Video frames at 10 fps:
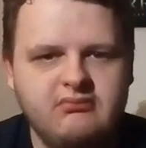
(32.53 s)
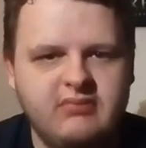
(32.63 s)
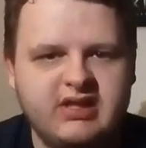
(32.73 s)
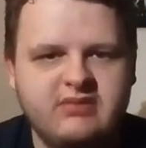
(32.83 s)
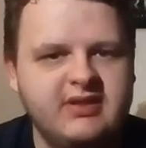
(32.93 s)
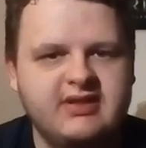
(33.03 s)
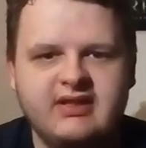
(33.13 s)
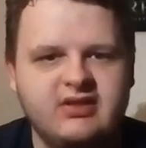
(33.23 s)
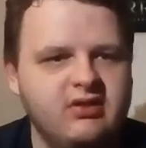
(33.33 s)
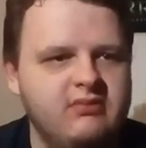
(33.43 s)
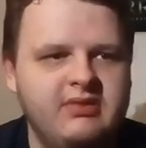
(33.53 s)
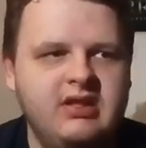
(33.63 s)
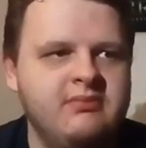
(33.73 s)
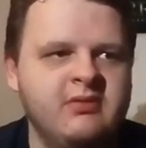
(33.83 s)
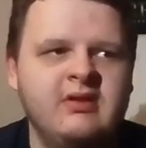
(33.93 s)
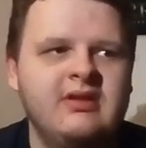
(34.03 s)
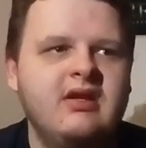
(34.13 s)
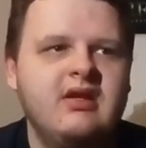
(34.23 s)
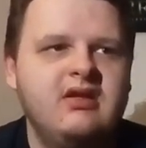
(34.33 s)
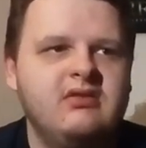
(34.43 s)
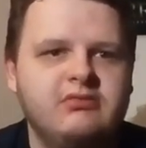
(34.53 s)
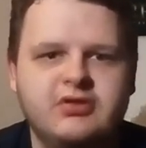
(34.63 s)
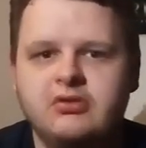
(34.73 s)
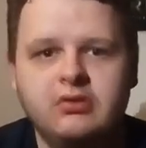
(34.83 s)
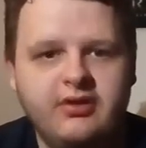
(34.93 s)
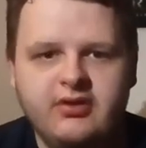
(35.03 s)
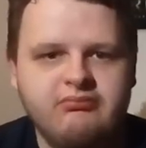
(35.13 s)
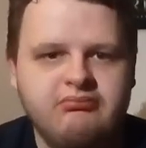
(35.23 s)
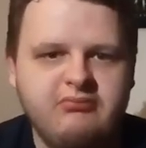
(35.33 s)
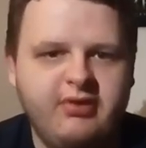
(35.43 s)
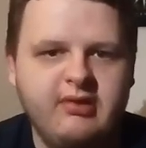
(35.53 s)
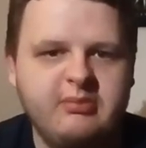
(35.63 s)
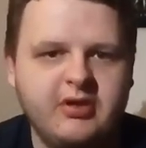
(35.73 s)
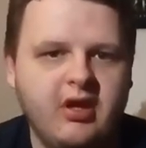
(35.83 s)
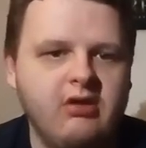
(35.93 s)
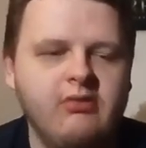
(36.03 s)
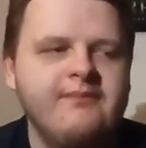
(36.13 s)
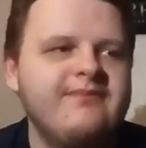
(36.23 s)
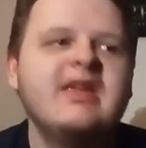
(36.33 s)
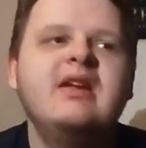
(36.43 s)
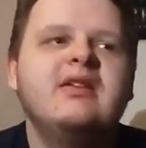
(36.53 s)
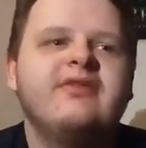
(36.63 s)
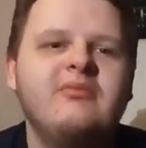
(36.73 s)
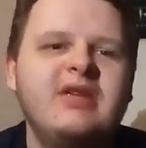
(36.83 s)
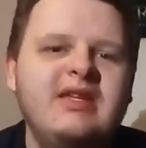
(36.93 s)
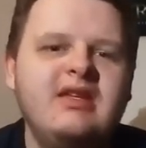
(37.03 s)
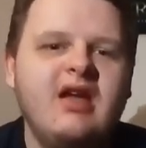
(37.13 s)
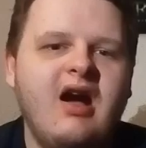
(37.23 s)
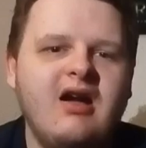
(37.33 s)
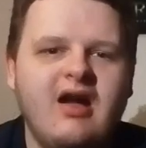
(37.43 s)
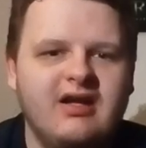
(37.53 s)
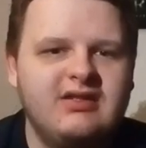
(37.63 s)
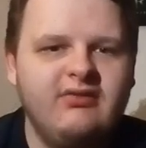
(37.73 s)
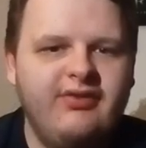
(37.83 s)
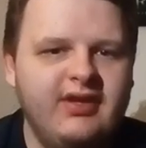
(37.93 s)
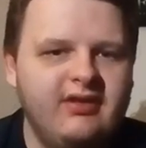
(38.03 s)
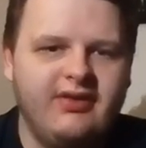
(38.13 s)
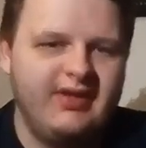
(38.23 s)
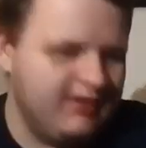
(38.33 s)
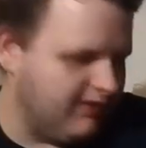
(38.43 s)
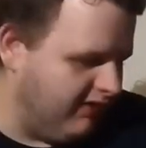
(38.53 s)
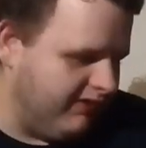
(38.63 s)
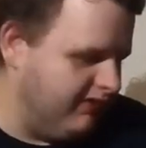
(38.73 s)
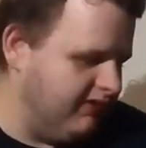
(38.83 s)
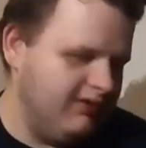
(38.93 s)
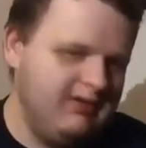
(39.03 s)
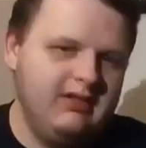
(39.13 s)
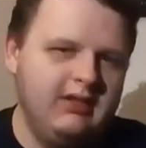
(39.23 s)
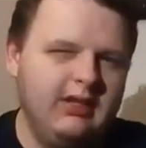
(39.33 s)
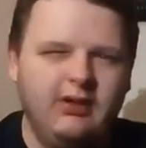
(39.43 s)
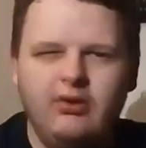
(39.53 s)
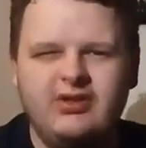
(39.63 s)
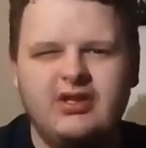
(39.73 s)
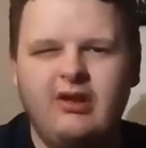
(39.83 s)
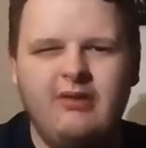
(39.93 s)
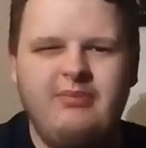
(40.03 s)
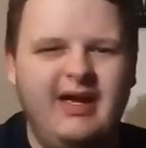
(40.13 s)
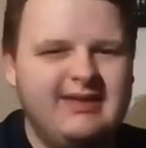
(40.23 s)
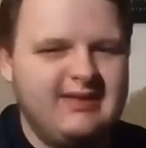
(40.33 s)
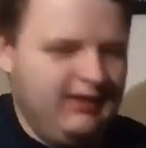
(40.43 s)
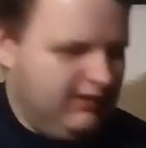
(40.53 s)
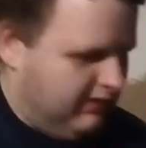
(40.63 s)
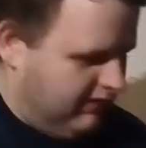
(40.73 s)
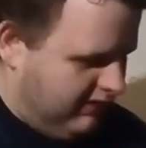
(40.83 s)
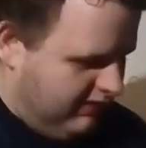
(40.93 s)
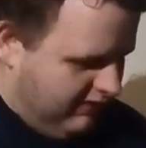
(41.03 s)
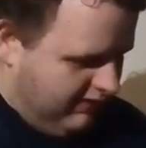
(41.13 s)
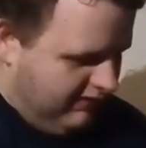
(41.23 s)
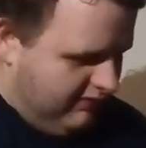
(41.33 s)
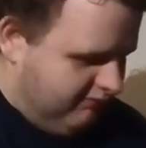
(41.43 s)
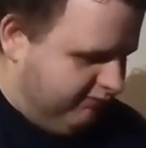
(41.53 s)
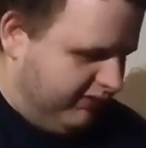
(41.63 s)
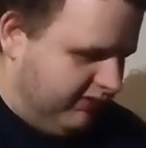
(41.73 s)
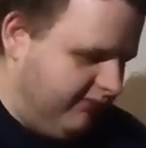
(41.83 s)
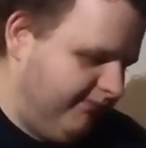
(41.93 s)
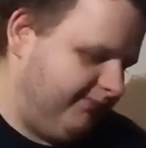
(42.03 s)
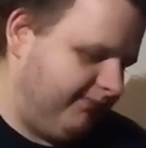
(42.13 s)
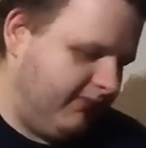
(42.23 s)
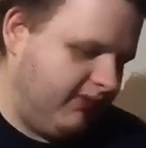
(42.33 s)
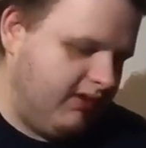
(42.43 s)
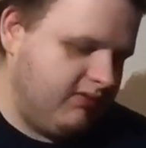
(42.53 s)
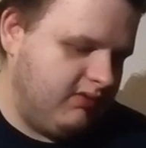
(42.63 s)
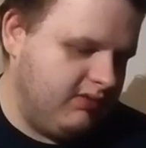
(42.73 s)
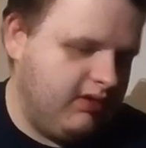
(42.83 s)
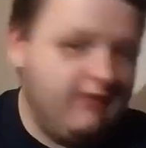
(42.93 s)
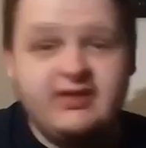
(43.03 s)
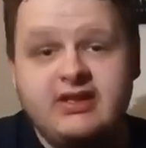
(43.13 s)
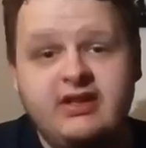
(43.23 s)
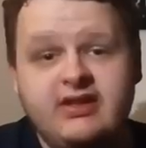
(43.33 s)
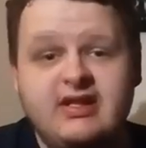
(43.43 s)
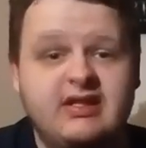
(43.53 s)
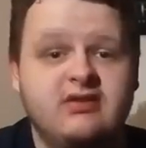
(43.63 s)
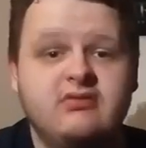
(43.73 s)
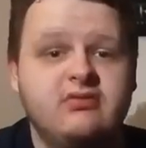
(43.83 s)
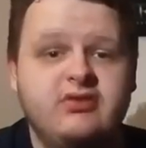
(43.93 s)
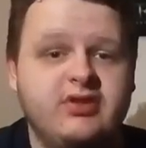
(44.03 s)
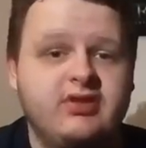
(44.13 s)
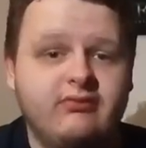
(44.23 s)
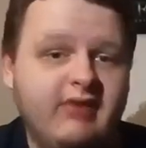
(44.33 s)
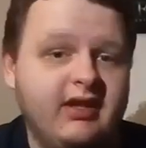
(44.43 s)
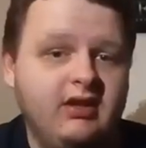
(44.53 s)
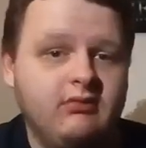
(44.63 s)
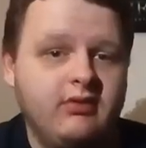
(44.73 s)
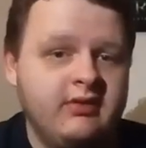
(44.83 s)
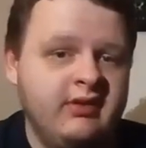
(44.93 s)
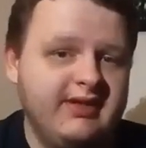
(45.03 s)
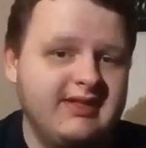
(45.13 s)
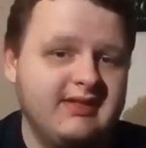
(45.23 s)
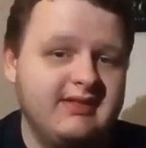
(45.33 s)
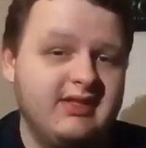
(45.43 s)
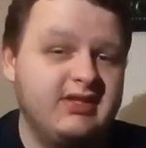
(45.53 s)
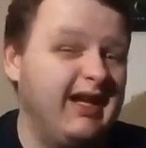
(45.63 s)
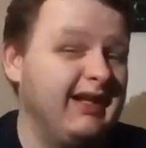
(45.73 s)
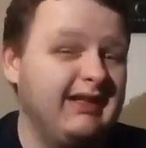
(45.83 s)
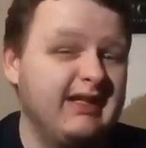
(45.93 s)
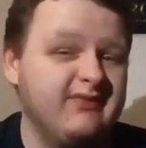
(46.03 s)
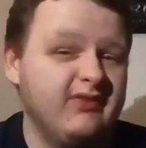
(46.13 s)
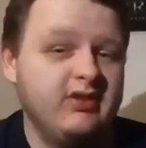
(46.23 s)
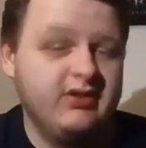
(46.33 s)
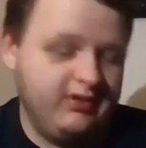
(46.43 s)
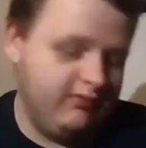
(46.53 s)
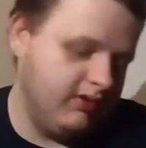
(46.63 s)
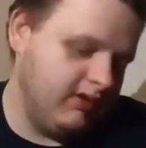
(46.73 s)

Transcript: masterpiece that's going to be, but we'll just call it the 3.0. For me, I still think this guy looks a lot better, but obviously this isn't just the regular one, this is the Shattered Glass version,